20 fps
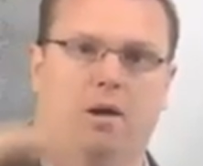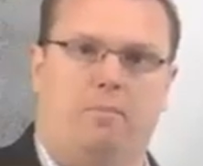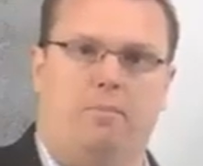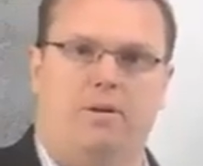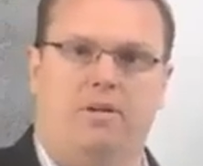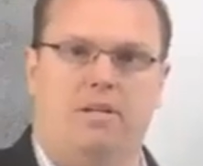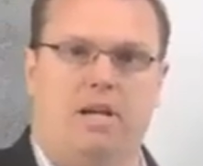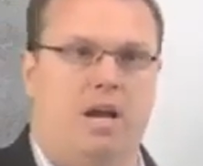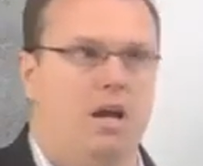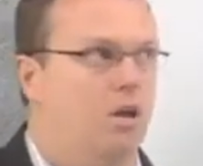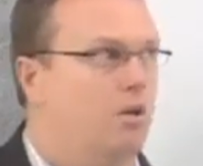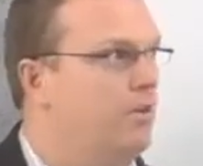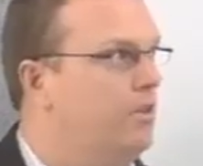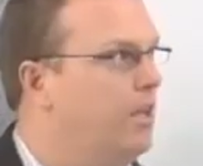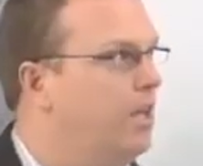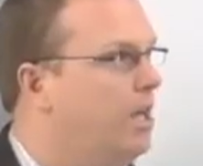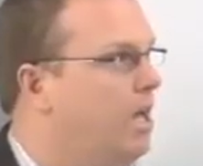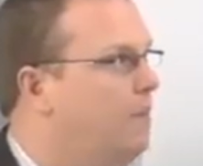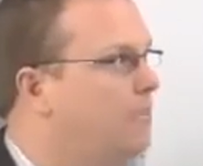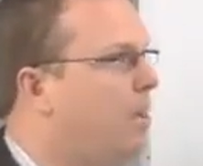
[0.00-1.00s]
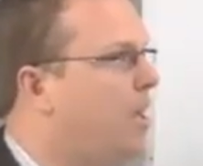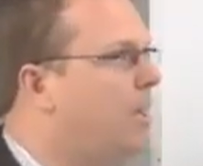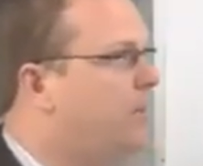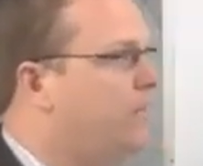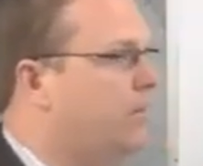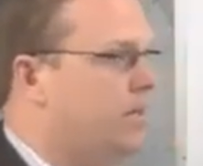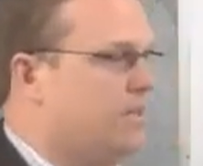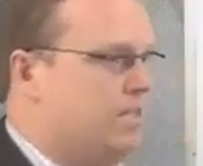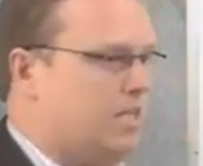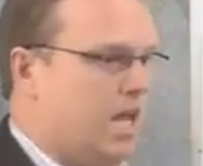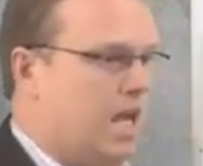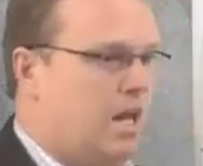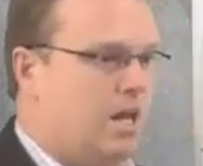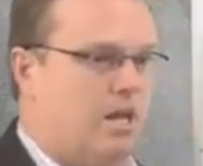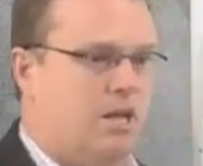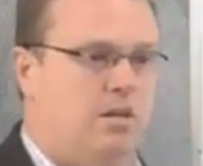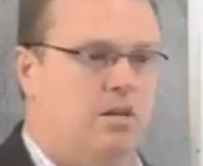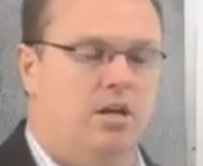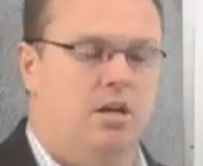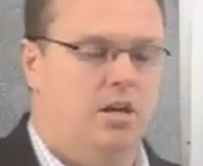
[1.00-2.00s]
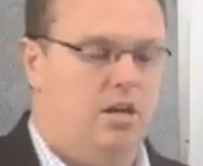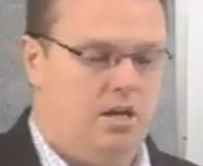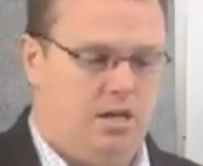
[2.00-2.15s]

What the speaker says: up and down. They come out of an antenna.